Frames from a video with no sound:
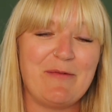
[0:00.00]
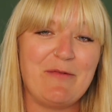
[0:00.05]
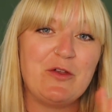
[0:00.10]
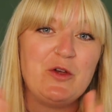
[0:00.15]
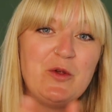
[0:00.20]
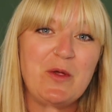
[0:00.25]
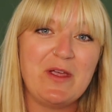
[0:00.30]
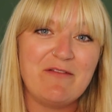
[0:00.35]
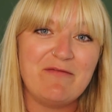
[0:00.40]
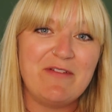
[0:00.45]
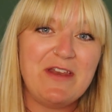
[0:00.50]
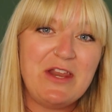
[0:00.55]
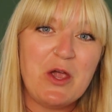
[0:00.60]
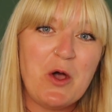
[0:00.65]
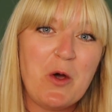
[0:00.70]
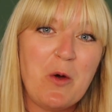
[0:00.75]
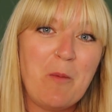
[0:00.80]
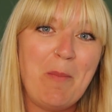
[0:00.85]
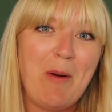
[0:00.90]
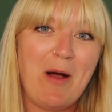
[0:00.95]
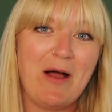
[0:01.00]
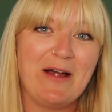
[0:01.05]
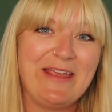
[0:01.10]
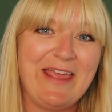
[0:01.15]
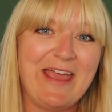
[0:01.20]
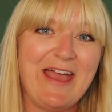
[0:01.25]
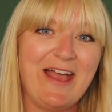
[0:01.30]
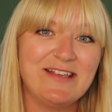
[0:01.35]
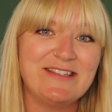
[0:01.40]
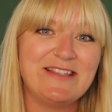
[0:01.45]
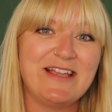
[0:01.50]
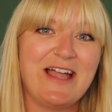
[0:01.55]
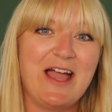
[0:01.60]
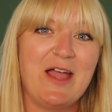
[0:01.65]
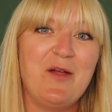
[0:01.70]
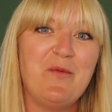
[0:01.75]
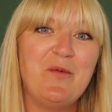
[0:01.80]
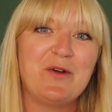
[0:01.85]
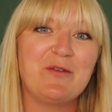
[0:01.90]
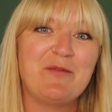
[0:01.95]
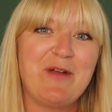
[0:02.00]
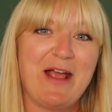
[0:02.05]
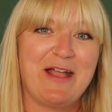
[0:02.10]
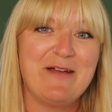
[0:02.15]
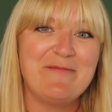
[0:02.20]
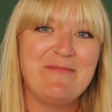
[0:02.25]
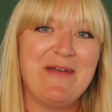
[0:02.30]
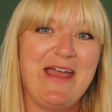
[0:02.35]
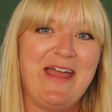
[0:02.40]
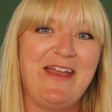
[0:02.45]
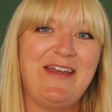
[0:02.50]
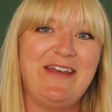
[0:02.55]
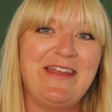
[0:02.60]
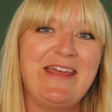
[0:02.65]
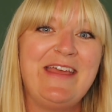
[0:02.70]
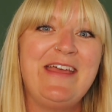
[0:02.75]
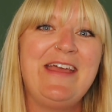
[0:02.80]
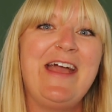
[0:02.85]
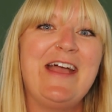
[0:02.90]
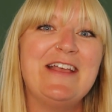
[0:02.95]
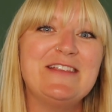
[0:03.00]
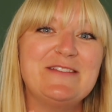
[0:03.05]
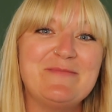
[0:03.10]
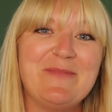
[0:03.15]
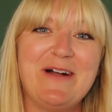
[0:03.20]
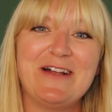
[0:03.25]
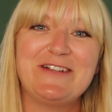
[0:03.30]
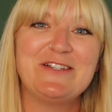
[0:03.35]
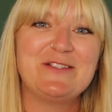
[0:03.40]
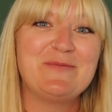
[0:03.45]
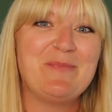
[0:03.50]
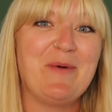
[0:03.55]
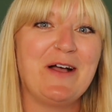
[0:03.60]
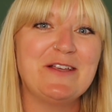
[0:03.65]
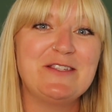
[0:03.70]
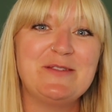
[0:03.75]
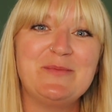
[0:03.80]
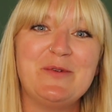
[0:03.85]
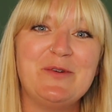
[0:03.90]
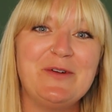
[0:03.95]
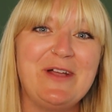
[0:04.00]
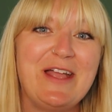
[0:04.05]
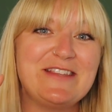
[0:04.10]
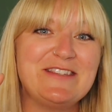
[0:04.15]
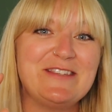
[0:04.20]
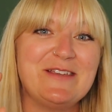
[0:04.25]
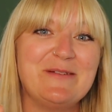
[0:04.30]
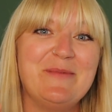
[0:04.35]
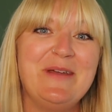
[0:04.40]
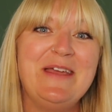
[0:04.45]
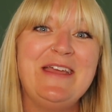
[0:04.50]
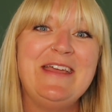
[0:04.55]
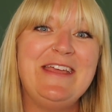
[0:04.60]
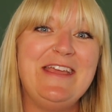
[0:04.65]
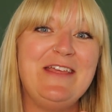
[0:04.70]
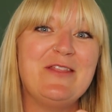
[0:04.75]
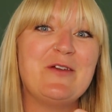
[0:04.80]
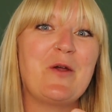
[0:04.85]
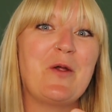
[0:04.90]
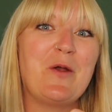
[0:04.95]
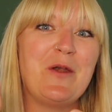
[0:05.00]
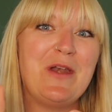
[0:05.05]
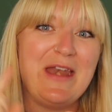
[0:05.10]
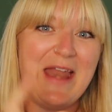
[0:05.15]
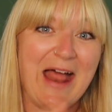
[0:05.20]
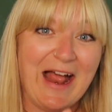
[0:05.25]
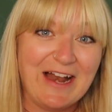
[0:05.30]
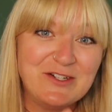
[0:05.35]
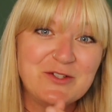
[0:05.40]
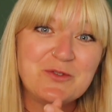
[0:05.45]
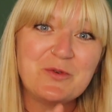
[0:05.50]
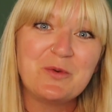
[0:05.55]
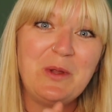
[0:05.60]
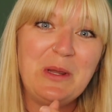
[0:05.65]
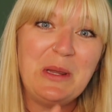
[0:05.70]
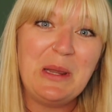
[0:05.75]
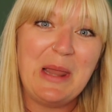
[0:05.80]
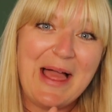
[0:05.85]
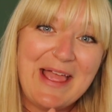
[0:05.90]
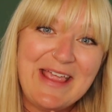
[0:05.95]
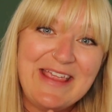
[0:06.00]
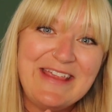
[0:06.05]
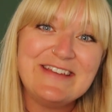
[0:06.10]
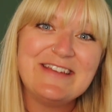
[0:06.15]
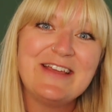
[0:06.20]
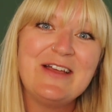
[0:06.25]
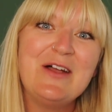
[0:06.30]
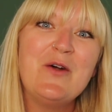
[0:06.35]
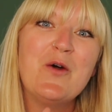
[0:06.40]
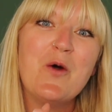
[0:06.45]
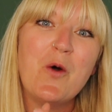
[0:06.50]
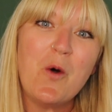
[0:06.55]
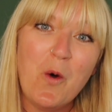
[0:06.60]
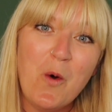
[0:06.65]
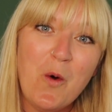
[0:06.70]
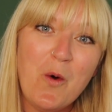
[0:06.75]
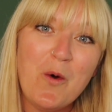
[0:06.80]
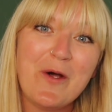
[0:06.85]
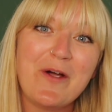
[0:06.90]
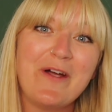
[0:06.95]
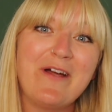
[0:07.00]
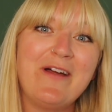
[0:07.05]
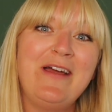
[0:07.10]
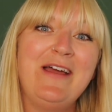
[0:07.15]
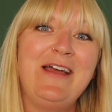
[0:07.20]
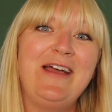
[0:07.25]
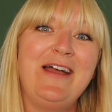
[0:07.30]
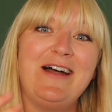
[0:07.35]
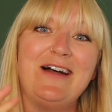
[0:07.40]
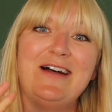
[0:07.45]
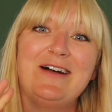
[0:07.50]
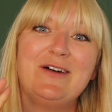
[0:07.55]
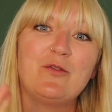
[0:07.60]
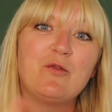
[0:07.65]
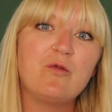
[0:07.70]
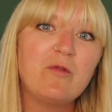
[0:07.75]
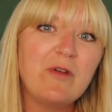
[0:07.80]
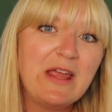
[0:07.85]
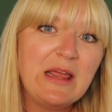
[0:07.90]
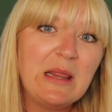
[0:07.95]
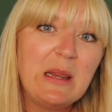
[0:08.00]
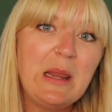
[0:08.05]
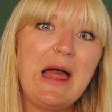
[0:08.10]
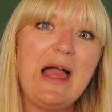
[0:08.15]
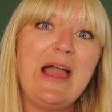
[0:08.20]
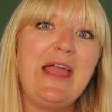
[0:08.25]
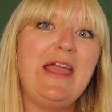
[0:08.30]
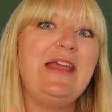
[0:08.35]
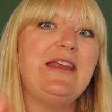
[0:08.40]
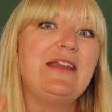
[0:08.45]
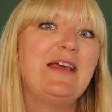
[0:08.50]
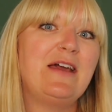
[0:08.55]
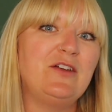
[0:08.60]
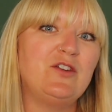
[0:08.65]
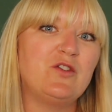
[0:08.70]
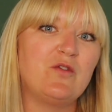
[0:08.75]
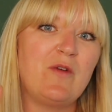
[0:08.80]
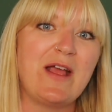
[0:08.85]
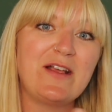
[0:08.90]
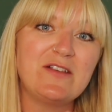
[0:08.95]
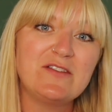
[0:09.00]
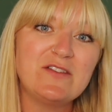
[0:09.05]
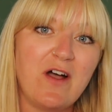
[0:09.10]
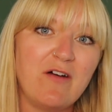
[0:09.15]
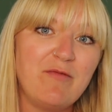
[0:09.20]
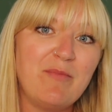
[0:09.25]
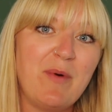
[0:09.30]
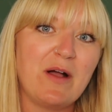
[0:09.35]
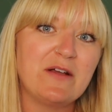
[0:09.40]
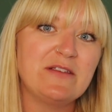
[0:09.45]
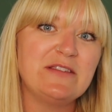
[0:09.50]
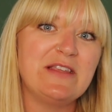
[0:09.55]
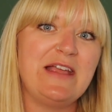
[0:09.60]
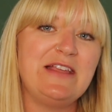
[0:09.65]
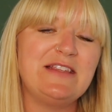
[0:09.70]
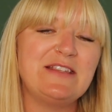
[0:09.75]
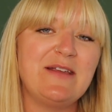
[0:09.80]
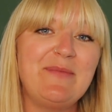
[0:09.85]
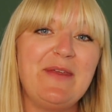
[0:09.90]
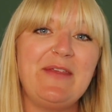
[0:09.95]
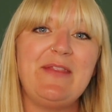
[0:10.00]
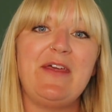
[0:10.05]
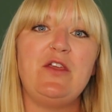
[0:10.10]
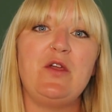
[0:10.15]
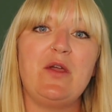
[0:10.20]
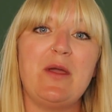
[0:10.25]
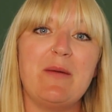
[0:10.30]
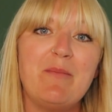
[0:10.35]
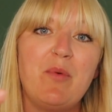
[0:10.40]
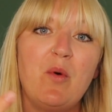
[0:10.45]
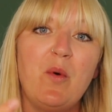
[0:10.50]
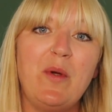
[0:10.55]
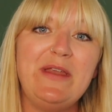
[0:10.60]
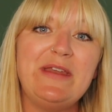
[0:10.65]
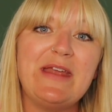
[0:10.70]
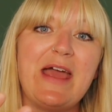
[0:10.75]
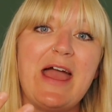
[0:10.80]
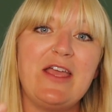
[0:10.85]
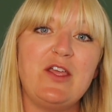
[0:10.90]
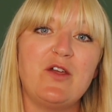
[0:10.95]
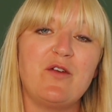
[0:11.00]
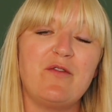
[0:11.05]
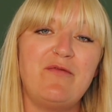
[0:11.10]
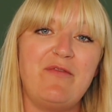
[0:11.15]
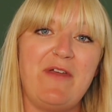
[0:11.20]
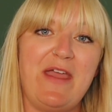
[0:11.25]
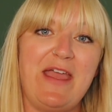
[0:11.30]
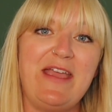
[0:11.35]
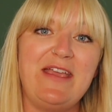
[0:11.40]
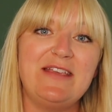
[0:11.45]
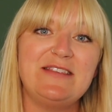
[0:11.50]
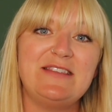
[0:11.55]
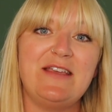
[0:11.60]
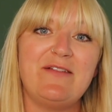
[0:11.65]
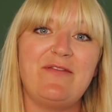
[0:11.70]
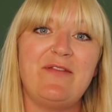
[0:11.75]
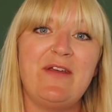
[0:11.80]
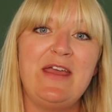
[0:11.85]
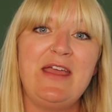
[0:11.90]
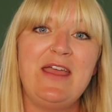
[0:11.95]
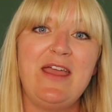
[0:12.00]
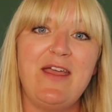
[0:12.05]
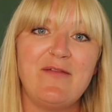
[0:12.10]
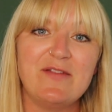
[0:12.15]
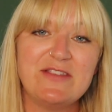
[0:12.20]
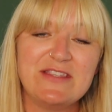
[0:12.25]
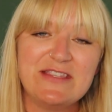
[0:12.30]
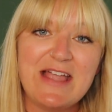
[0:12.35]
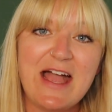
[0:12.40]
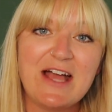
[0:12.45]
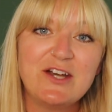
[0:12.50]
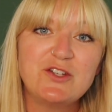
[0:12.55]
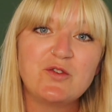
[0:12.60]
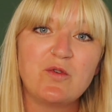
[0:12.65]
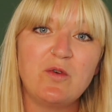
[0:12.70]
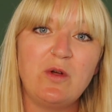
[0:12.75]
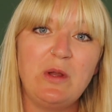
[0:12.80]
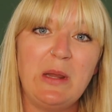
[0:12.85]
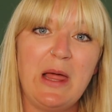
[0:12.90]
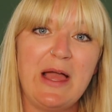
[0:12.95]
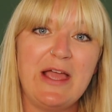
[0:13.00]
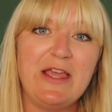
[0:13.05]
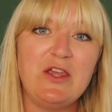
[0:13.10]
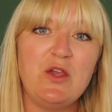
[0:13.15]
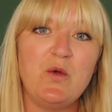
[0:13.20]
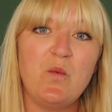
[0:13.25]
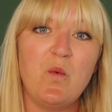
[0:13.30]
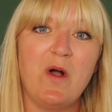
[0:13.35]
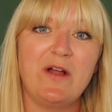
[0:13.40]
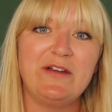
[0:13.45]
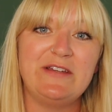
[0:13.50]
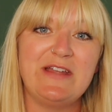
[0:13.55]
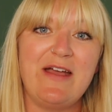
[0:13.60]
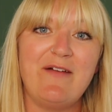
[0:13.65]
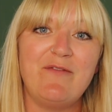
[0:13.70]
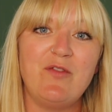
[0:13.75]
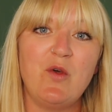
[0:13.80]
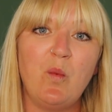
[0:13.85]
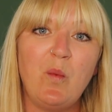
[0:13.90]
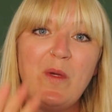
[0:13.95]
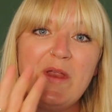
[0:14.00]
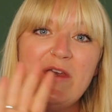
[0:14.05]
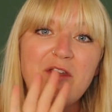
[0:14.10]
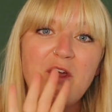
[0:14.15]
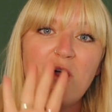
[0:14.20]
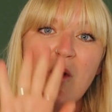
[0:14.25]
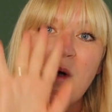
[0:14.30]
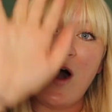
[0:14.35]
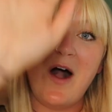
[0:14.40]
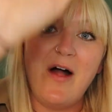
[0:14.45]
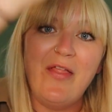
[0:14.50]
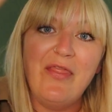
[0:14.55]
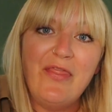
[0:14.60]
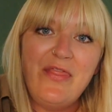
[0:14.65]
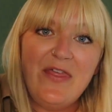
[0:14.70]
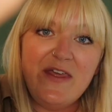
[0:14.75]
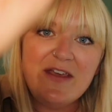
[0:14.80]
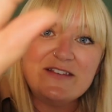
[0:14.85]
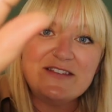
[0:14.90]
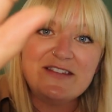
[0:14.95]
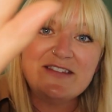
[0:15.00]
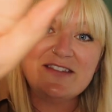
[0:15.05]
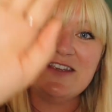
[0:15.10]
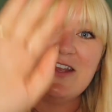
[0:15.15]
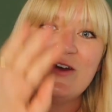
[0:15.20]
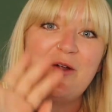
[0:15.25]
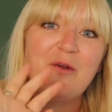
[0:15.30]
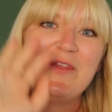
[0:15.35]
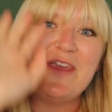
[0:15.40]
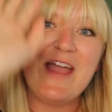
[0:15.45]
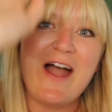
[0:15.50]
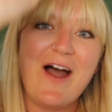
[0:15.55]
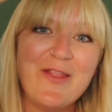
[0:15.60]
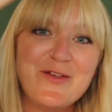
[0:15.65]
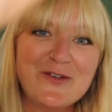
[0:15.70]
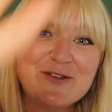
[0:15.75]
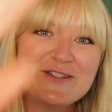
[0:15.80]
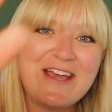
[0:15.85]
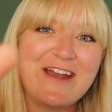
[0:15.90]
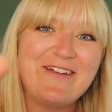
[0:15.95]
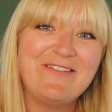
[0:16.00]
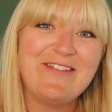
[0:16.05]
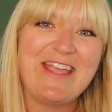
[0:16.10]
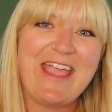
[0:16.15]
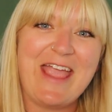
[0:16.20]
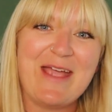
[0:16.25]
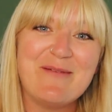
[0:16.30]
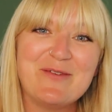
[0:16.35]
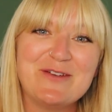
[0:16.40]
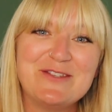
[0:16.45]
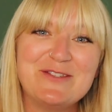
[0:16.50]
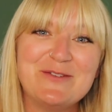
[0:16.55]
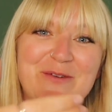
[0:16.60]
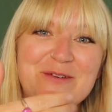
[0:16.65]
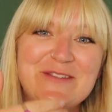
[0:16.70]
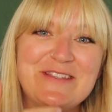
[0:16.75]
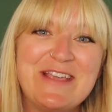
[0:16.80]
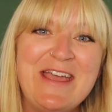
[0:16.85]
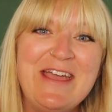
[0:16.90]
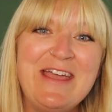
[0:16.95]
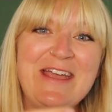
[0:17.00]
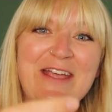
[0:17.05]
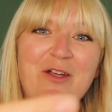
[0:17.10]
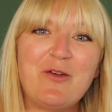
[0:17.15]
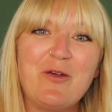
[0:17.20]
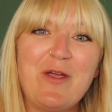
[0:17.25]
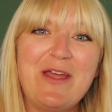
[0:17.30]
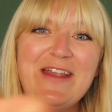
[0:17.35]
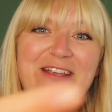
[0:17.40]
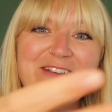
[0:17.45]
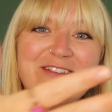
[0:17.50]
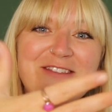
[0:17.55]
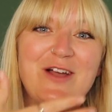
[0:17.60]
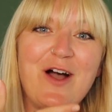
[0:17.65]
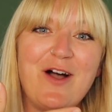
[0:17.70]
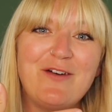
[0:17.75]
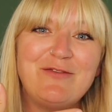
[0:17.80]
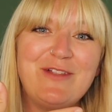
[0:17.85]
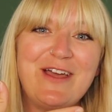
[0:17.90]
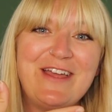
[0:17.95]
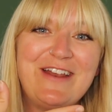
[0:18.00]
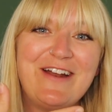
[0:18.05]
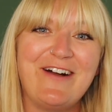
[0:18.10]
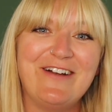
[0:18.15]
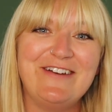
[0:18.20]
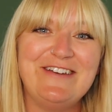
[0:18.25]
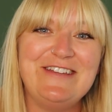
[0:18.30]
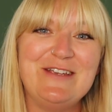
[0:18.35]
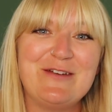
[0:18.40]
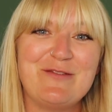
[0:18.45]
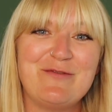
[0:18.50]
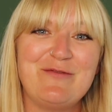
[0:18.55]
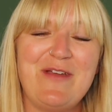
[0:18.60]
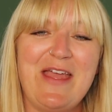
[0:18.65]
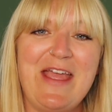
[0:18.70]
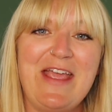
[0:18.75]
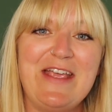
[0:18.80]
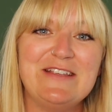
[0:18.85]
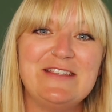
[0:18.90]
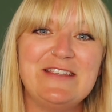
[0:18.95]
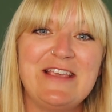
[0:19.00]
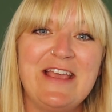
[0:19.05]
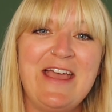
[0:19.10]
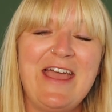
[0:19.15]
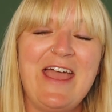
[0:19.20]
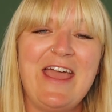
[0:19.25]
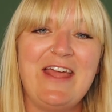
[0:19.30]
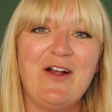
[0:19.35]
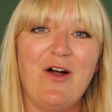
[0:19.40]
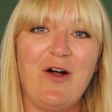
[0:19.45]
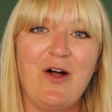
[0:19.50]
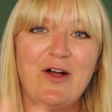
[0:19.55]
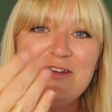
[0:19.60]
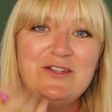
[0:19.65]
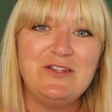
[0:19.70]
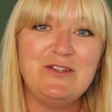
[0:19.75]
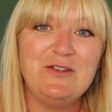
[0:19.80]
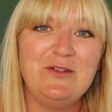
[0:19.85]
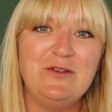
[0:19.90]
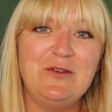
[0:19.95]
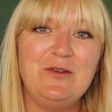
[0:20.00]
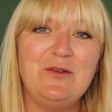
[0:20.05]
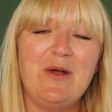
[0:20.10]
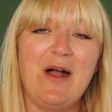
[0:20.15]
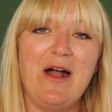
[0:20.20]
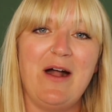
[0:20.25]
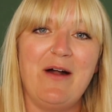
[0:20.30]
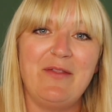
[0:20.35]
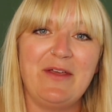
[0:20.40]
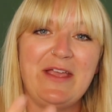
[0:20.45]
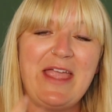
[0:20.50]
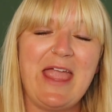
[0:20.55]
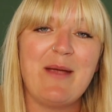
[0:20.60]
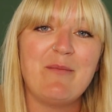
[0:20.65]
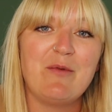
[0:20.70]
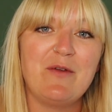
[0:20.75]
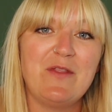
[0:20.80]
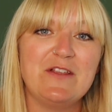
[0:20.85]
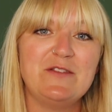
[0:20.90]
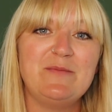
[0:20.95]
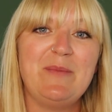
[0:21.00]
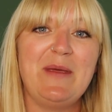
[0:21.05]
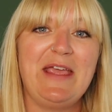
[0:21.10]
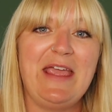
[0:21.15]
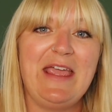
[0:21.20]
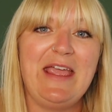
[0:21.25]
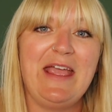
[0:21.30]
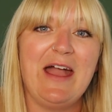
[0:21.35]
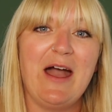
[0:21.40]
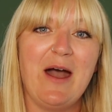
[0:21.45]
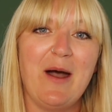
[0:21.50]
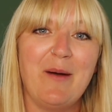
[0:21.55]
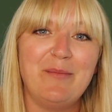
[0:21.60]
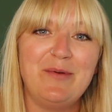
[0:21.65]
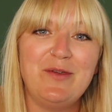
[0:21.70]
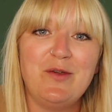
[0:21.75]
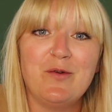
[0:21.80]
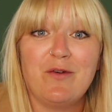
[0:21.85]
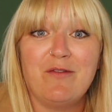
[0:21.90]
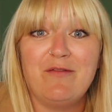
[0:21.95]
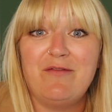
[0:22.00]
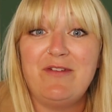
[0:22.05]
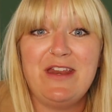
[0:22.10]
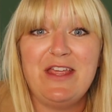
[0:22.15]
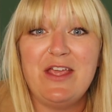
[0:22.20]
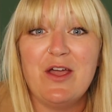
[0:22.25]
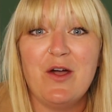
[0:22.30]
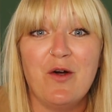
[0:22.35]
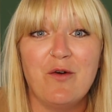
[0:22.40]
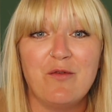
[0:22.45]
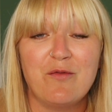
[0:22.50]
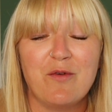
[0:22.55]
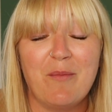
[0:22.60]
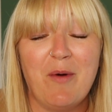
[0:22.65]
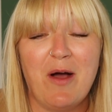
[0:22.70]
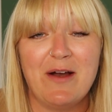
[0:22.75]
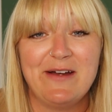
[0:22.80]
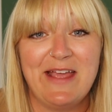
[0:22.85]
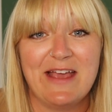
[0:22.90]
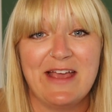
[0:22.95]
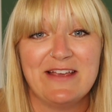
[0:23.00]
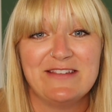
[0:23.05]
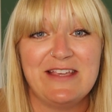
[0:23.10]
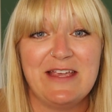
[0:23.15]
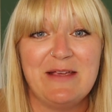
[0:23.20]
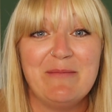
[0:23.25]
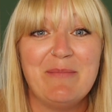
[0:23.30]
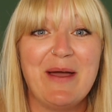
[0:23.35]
If you're doing a video podcast, I would recommend as much as possible get some either natural light or a ring light, a direct softbox light, something that you can point at your face. If, if it's natural light, you want to have the window on this, you know, the other side of the camera, so it's creating soft light onto your face and onto uh, the camera that's picking up your video for podcasting.